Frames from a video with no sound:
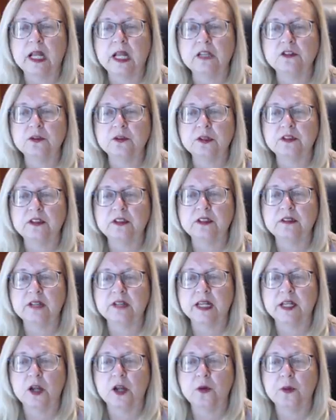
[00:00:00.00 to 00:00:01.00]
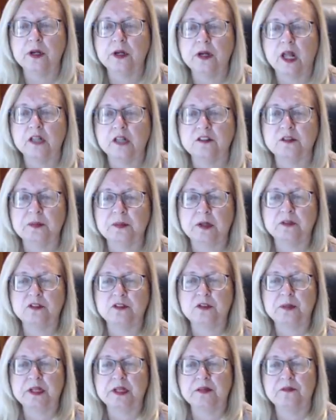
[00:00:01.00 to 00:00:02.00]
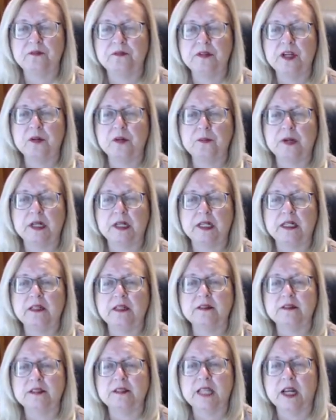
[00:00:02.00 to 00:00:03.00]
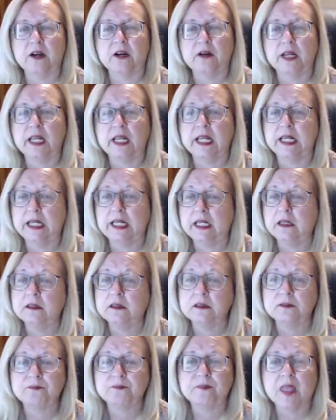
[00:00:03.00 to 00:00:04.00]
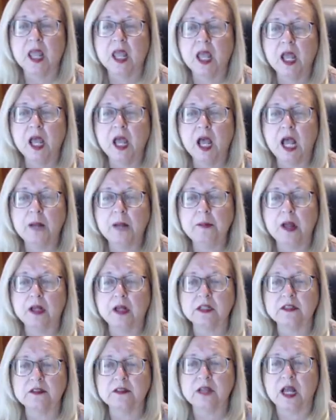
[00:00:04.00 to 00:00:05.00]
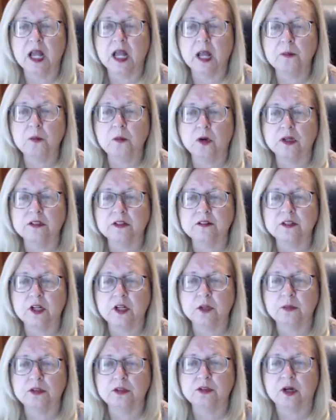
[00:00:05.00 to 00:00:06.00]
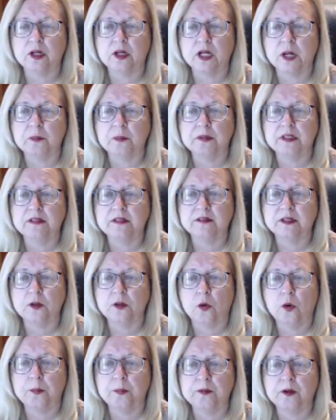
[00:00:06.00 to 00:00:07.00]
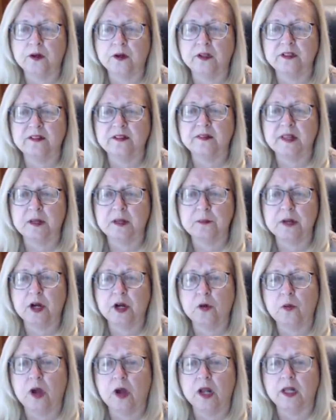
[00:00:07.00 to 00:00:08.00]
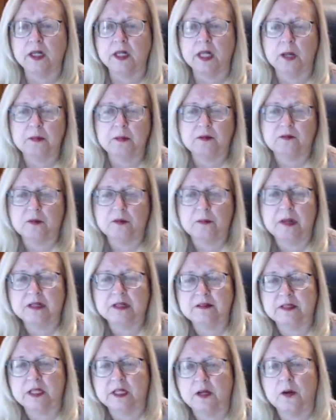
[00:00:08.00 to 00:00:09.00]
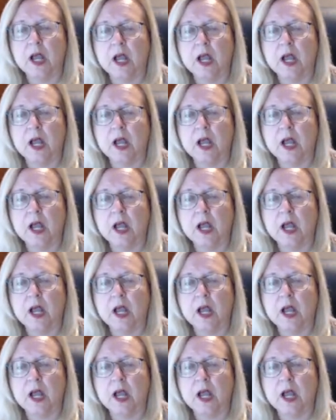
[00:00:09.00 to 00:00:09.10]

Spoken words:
As Christians, I know we are not supposed to be in fear, but it is scary. It is. I'm more concerned with drug companies and opioids than marijuana coming from Mexico.